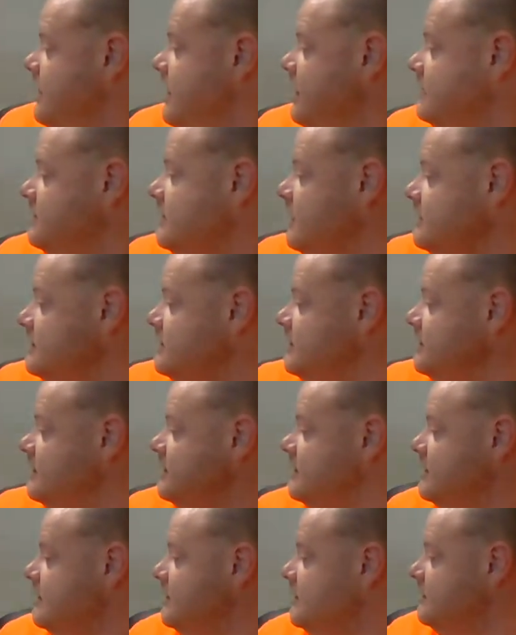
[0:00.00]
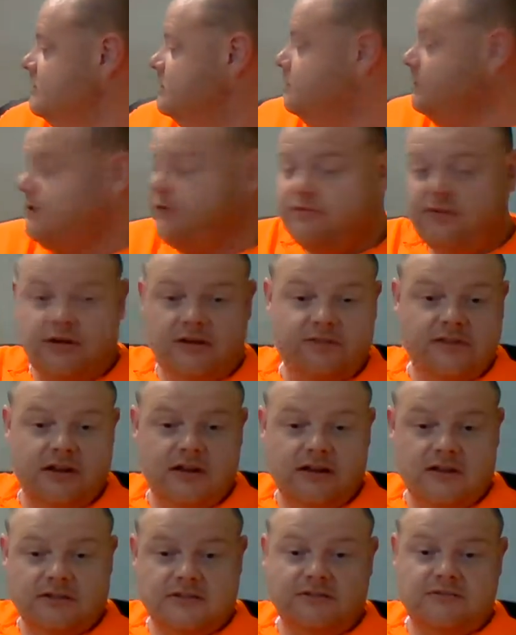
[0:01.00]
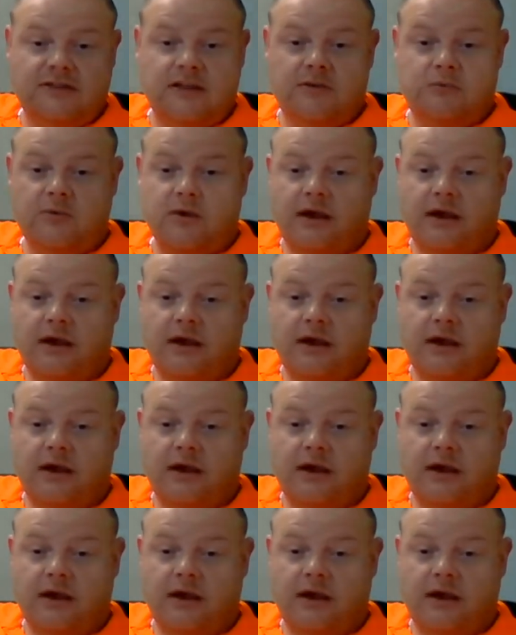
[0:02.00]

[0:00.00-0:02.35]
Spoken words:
it doesn't exceed 25 kilos of dead